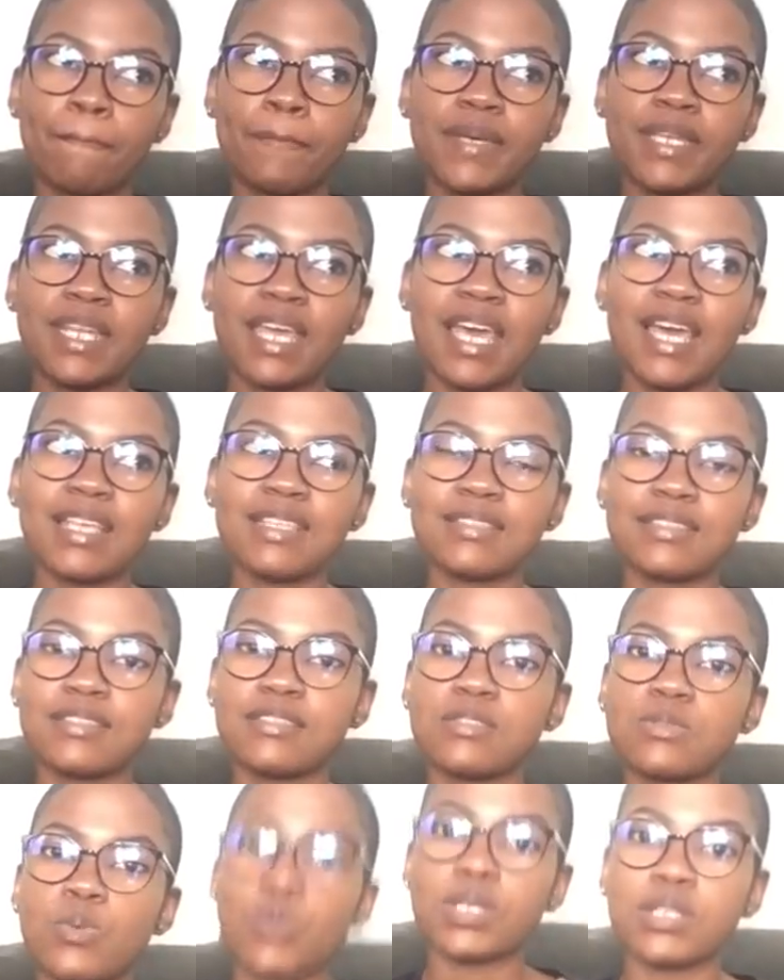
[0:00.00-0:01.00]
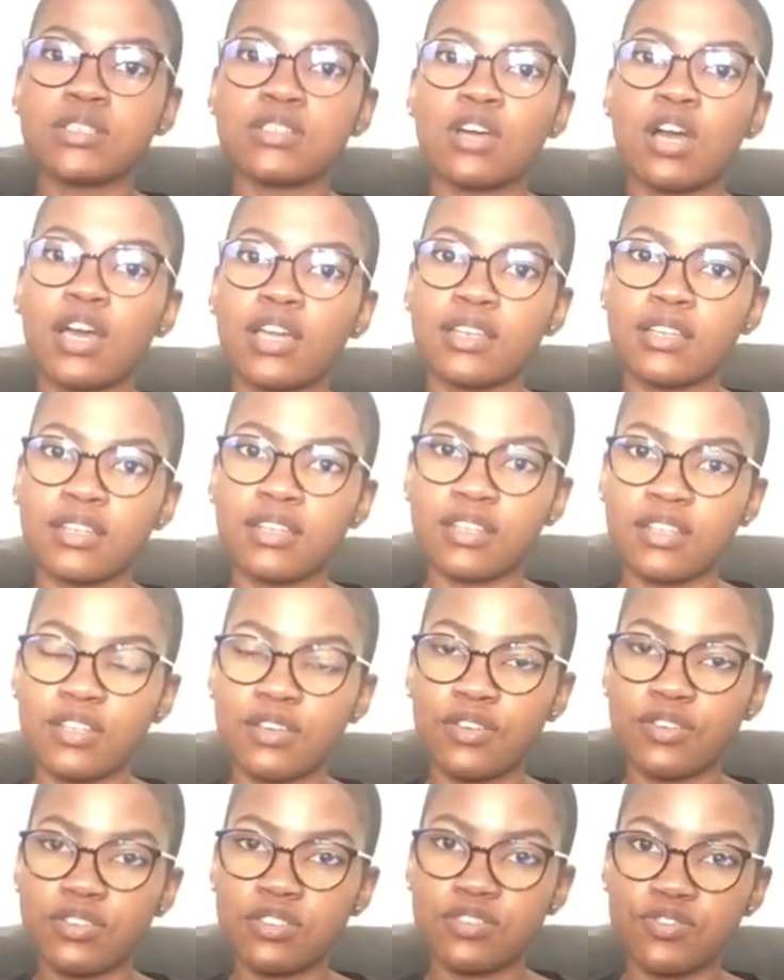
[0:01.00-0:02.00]
But as this went on,
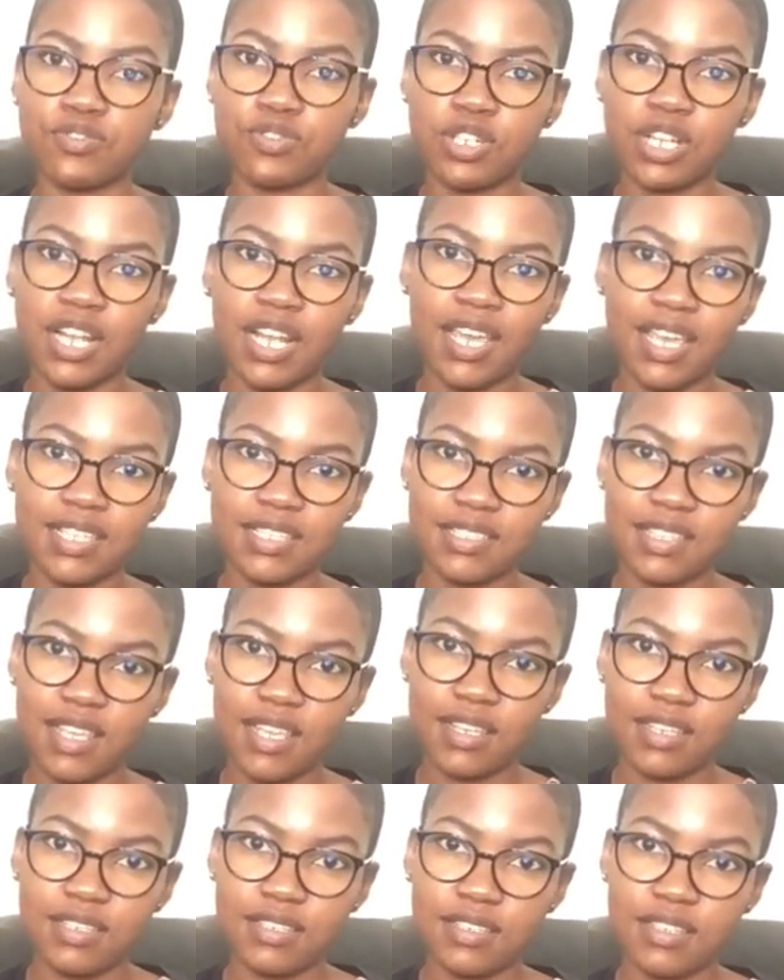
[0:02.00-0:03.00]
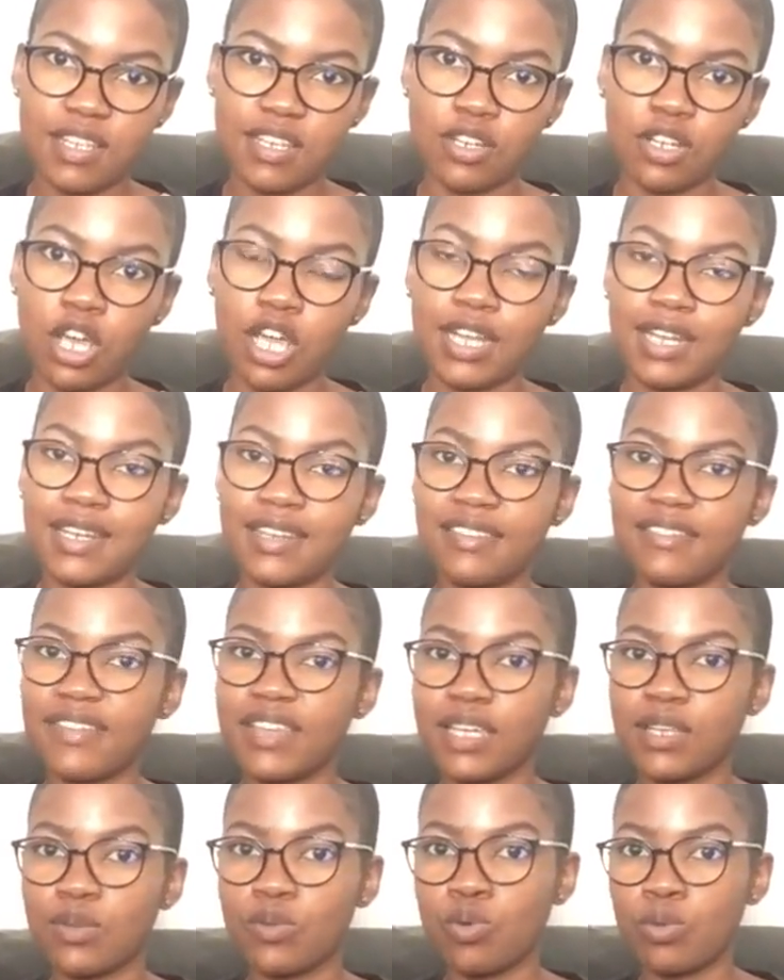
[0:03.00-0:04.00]
the girls realized that they're not
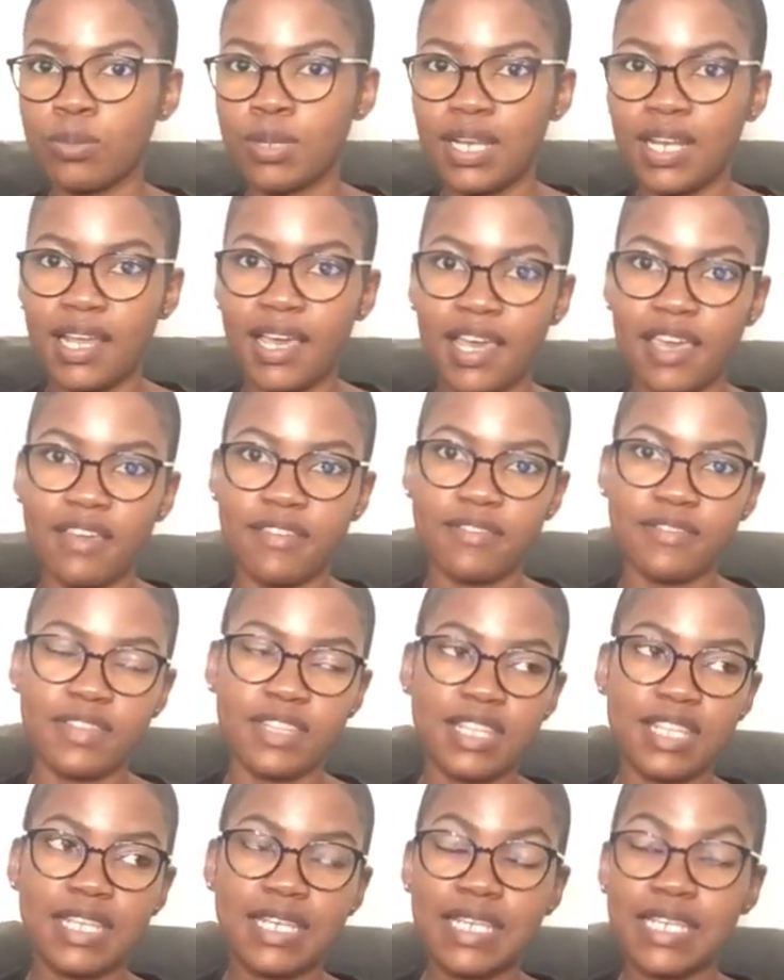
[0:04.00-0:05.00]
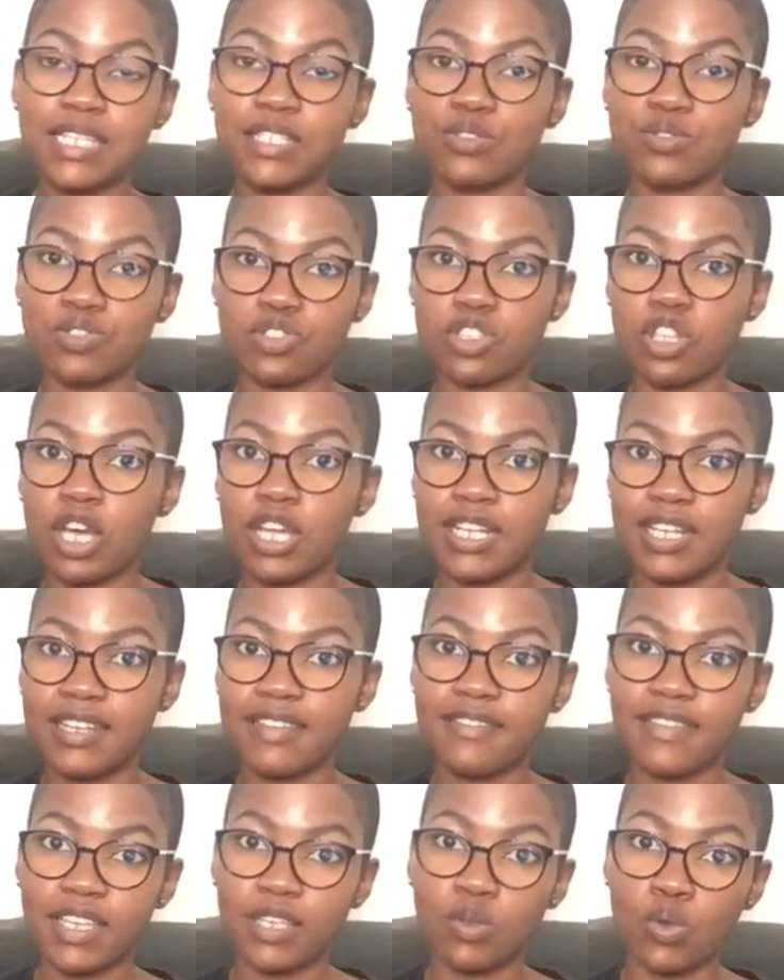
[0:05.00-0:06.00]
living a normal life and they need to start
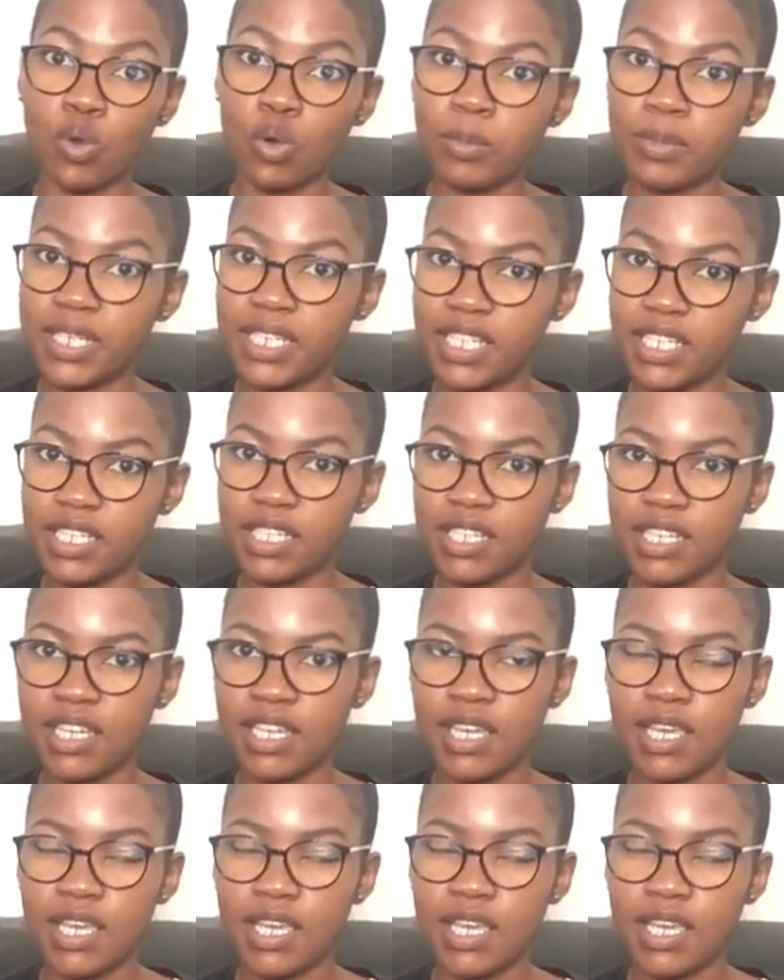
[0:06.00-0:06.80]
living normally.